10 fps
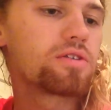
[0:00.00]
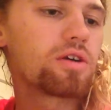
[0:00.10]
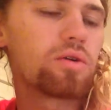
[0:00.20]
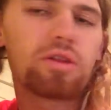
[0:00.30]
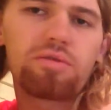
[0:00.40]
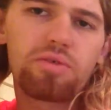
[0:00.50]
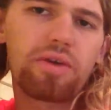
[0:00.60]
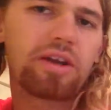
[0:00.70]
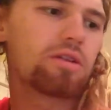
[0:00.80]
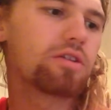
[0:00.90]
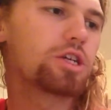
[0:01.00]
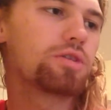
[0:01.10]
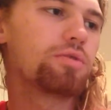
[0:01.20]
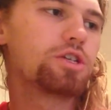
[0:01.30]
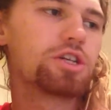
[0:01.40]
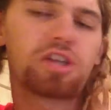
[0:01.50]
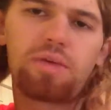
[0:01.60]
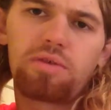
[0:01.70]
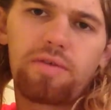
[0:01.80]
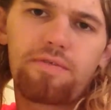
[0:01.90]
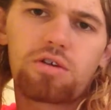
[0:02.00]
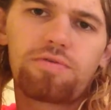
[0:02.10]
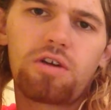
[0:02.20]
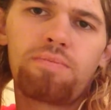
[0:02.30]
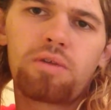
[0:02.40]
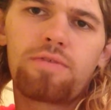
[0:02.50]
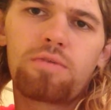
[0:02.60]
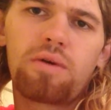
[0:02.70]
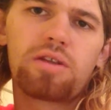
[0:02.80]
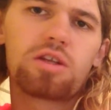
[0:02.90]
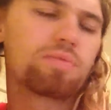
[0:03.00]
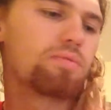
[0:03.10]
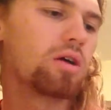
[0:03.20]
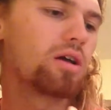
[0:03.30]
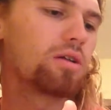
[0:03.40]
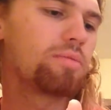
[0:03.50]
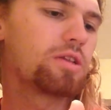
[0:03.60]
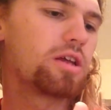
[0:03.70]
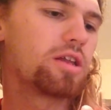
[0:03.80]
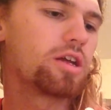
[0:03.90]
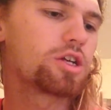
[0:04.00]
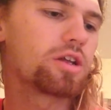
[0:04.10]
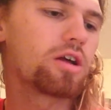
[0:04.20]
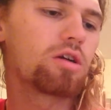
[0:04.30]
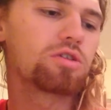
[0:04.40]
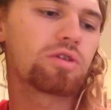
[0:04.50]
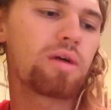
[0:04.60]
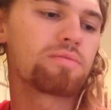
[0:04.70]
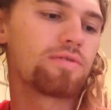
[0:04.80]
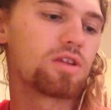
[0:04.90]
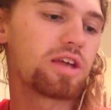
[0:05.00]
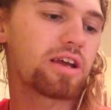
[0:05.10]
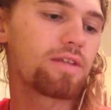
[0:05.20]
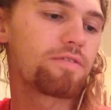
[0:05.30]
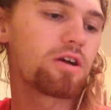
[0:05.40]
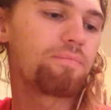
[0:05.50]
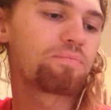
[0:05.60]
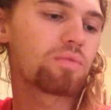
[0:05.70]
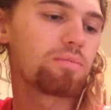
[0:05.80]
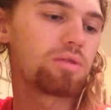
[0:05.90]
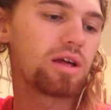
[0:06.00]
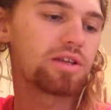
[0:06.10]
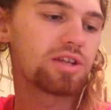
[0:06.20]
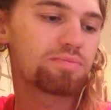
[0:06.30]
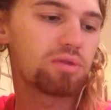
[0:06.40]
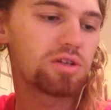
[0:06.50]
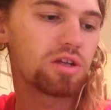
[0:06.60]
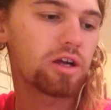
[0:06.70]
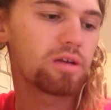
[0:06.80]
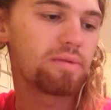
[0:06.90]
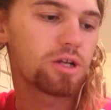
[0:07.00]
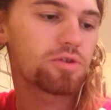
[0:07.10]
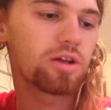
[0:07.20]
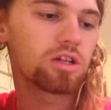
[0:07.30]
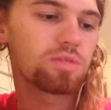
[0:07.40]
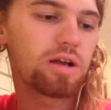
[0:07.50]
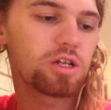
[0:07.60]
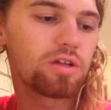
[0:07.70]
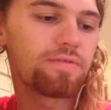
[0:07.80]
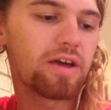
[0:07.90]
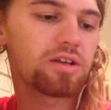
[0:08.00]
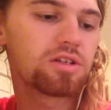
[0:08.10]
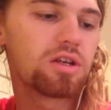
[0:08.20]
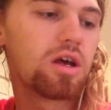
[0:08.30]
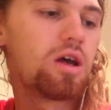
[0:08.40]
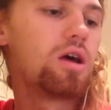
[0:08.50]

So there was a regular edition which just came with the first film, but if you bought this limited edition, it also comes with the second film. It says plus documentary on the special effects